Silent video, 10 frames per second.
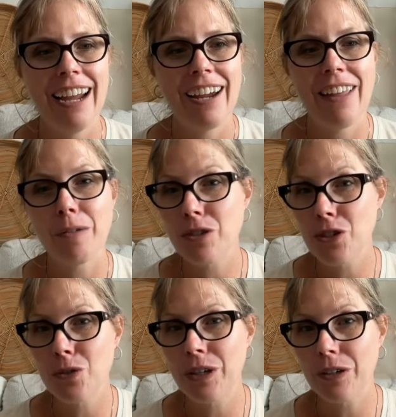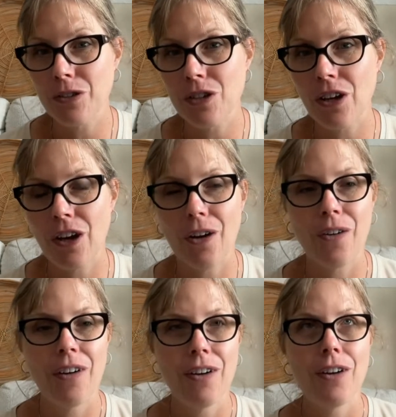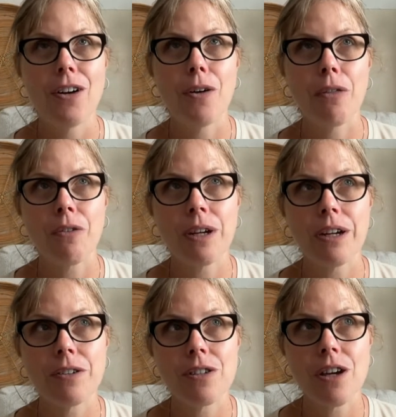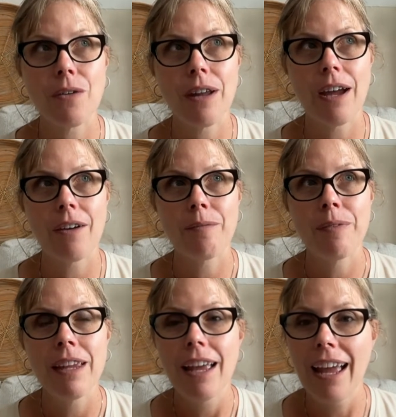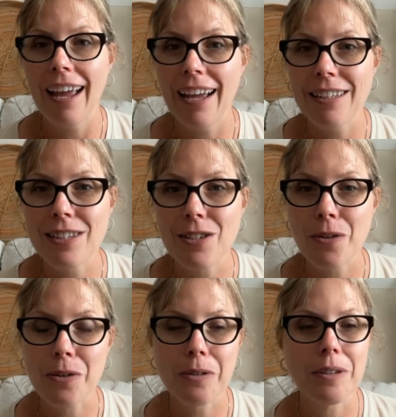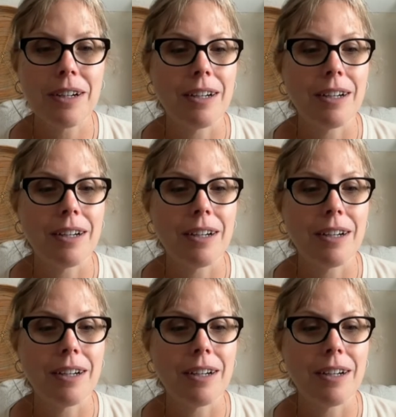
And that was 2 years ago. No, 3 years ago now. And so,